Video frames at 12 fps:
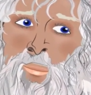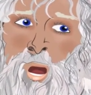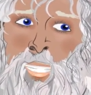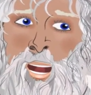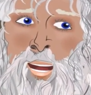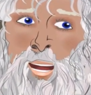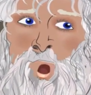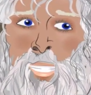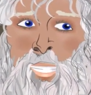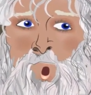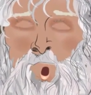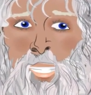and later
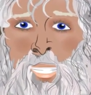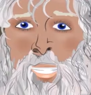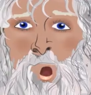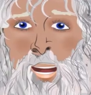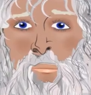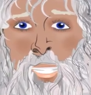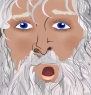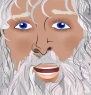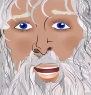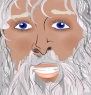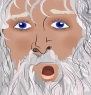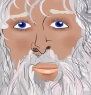to exchange
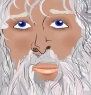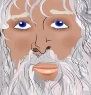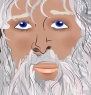editor,